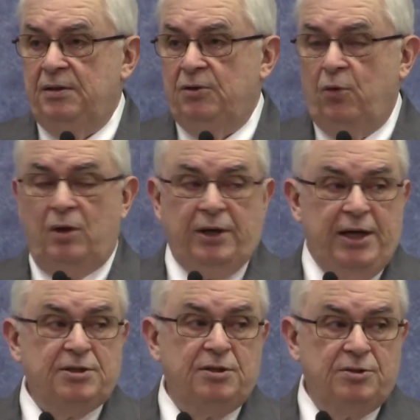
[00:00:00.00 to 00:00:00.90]
The world
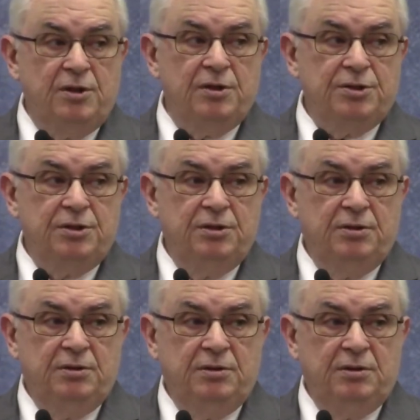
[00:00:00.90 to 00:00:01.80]
hates the church.
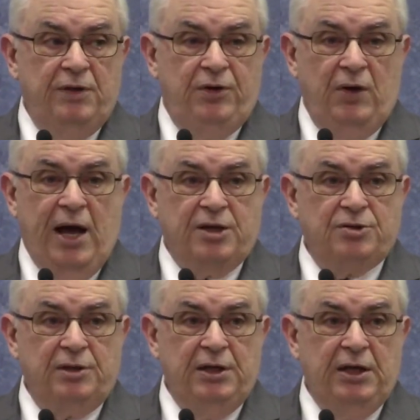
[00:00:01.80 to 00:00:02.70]
If you
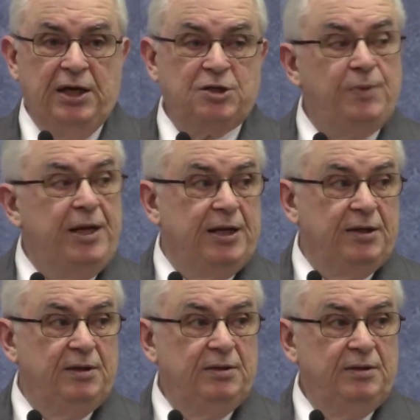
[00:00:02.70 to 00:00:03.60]
actually explain it,
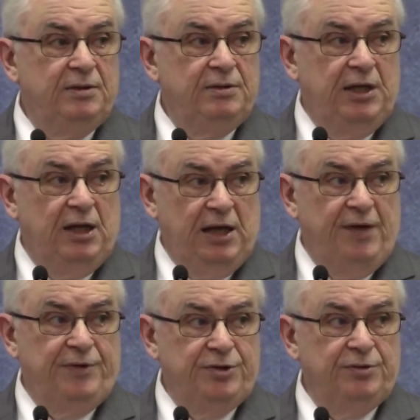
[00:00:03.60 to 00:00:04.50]
they'll
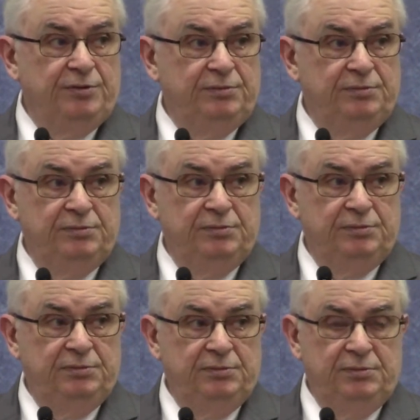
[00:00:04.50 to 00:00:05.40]
laugh at you,
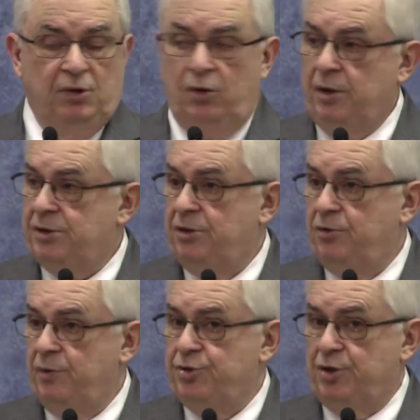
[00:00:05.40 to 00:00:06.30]
hold us in
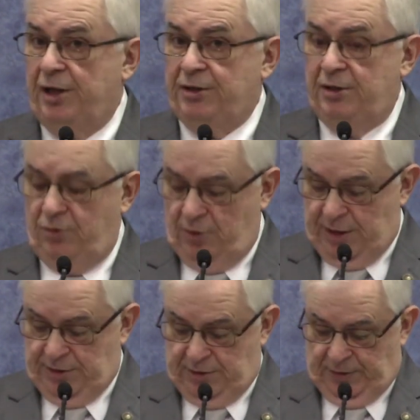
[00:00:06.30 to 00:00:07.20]
derision like they did Christ.